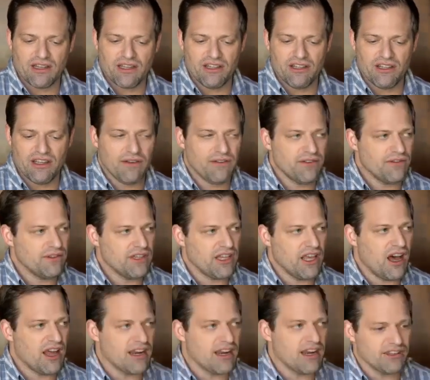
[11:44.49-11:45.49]
Can you give the
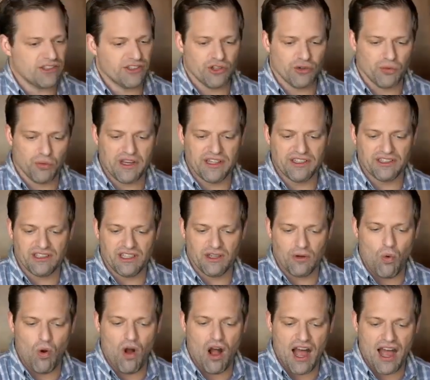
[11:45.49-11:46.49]
audience your
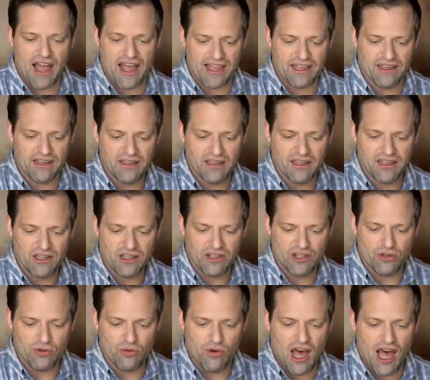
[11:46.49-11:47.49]
reasoning why
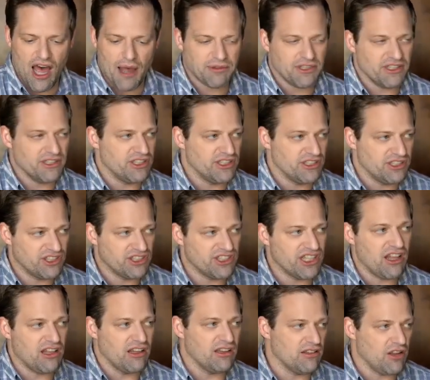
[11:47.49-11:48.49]
you opted to
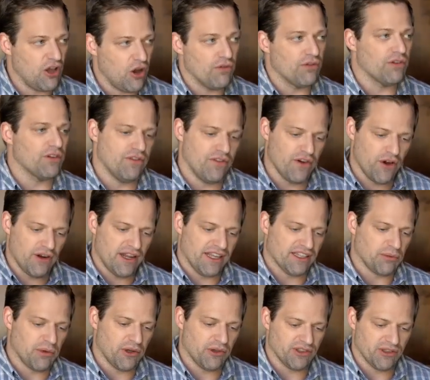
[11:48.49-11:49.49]
sell over the phone
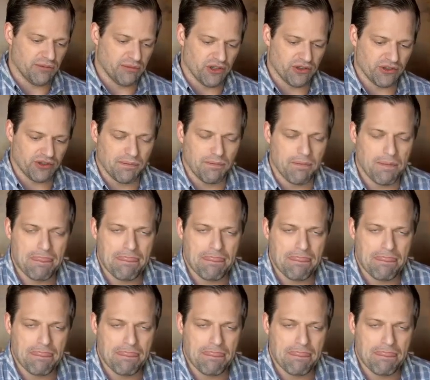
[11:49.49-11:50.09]
as opposed in person?